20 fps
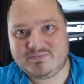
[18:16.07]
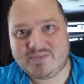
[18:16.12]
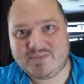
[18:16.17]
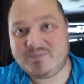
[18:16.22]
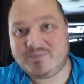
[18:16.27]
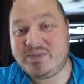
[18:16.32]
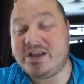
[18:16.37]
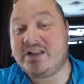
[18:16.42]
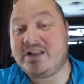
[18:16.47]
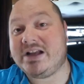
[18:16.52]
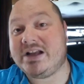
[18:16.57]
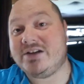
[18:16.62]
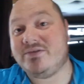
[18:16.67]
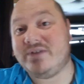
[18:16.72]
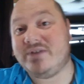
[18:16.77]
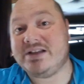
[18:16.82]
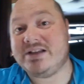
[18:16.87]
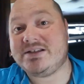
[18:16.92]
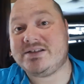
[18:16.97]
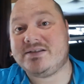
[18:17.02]
a mail
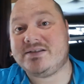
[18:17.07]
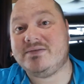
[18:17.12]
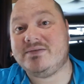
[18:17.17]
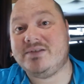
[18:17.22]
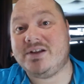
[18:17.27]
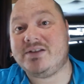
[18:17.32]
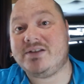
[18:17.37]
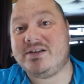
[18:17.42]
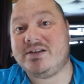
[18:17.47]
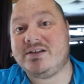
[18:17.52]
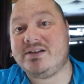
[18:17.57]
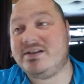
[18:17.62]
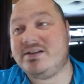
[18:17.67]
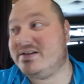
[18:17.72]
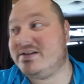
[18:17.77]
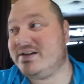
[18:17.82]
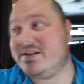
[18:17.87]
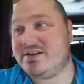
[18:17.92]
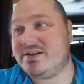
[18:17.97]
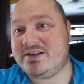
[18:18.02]
address, not
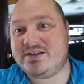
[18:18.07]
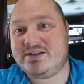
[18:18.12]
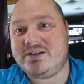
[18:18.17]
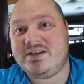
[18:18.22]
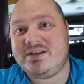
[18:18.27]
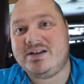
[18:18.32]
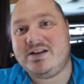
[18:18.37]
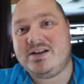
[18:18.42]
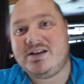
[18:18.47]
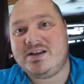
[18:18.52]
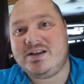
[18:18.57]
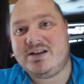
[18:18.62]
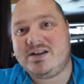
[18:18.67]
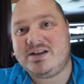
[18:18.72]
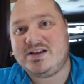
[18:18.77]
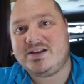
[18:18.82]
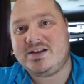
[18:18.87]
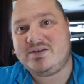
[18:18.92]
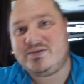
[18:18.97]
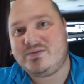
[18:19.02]
a
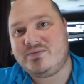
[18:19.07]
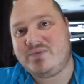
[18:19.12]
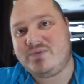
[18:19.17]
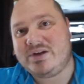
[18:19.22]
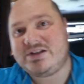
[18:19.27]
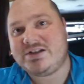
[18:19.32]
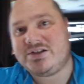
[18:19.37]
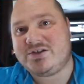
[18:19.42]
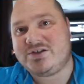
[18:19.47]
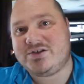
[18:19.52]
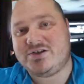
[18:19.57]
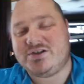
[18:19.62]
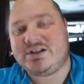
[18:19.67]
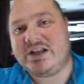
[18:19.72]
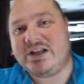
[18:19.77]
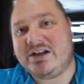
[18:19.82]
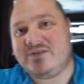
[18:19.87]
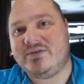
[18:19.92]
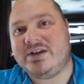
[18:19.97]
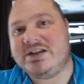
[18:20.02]
registered
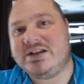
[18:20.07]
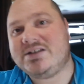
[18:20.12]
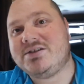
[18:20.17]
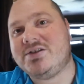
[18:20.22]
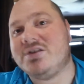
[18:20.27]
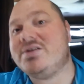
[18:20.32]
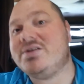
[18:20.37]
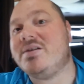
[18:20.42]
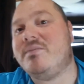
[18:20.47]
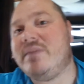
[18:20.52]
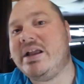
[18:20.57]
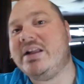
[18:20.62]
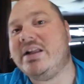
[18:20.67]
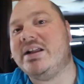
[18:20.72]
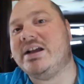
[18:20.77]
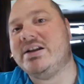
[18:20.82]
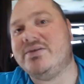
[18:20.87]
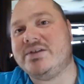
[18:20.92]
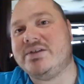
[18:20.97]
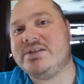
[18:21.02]
address, just a mail
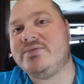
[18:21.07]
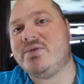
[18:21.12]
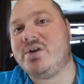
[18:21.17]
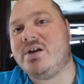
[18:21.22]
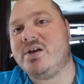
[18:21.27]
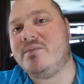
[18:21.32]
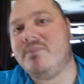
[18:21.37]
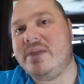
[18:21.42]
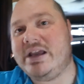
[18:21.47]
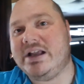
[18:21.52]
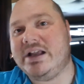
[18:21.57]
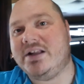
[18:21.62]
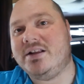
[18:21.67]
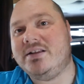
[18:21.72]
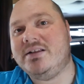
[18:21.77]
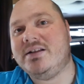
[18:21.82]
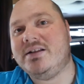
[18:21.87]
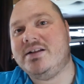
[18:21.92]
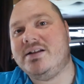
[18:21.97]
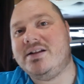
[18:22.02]
address for our
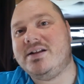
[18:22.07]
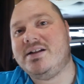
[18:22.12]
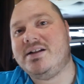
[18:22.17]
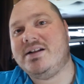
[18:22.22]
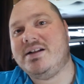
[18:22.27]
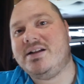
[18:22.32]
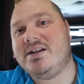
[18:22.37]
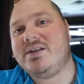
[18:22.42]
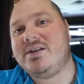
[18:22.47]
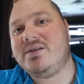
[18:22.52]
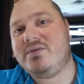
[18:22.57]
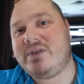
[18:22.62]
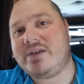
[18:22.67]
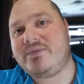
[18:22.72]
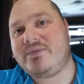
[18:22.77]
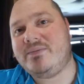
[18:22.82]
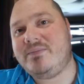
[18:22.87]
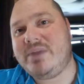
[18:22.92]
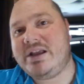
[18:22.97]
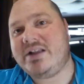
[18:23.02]
mail. Could we
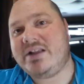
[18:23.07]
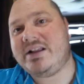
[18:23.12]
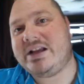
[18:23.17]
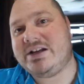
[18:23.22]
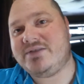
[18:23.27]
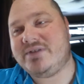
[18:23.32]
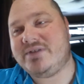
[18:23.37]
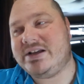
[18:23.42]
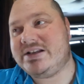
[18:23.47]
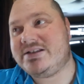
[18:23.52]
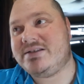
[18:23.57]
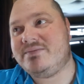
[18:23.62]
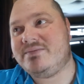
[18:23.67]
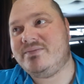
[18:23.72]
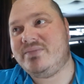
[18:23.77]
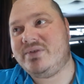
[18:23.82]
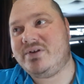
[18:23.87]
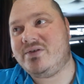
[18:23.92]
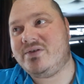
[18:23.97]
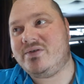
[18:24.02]
have a mail address?
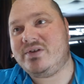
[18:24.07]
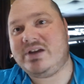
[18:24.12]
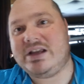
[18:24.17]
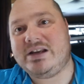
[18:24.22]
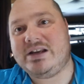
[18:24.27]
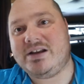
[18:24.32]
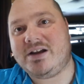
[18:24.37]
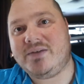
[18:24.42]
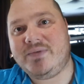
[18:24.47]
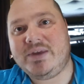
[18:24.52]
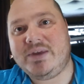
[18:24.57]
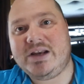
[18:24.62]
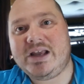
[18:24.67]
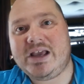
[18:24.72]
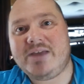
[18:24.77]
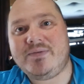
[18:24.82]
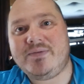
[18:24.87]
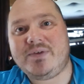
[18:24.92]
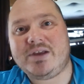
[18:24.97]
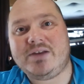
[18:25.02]
Going in the RV
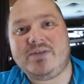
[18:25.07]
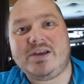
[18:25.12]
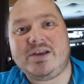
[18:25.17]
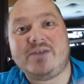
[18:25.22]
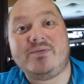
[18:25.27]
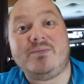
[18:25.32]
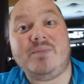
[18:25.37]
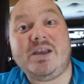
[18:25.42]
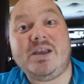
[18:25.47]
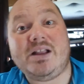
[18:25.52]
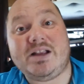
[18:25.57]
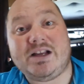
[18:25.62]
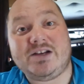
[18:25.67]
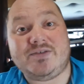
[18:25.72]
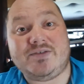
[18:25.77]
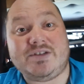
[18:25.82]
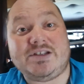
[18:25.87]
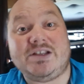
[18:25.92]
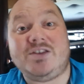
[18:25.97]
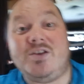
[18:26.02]
life, can we have a mail
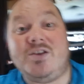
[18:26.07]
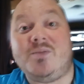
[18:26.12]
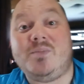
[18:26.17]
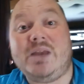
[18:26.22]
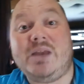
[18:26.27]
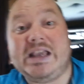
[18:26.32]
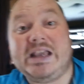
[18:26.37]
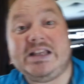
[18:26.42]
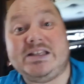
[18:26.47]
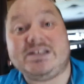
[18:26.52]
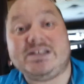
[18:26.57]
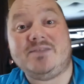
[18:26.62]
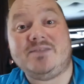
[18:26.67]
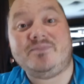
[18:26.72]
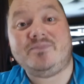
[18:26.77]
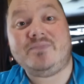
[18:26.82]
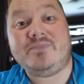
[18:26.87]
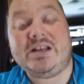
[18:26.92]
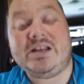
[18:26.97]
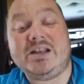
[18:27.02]
address at your place?
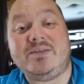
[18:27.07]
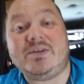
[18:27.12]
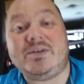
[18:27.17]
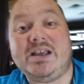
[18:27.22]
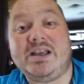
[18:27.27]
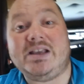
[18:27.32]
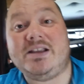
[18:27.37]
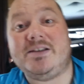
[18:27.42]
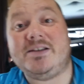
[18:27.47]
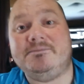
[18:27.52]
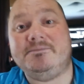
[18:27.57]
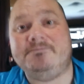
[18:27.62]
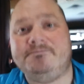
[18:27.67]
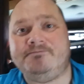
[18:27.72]
And they were like,